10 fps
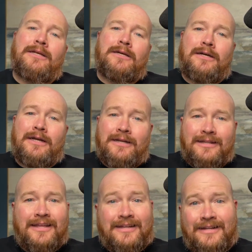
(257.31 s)

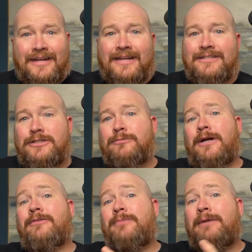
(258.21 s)
Anything less, you
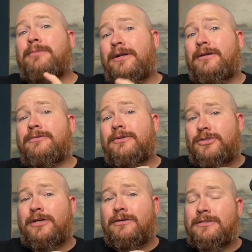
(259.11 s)
might have made money on the
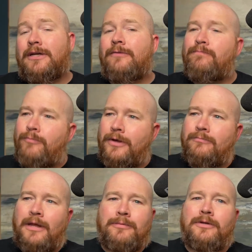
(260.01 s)
share itself,
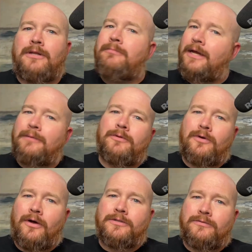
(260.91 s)
but maybe you didn't make up the
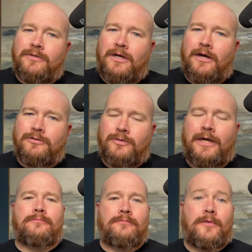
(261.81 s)
cost of the
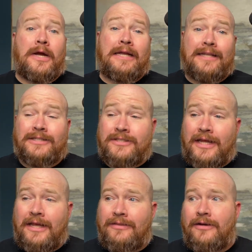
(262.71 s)
contract. All right, let's
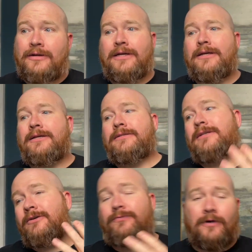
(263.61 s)
say there
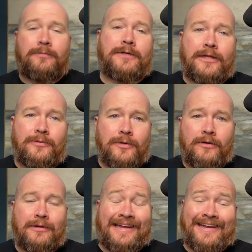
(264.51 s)
is a farmer down the
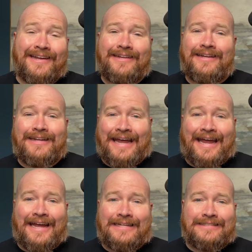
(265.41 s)
road, and he
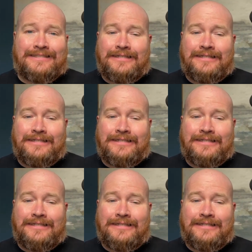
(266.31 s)
has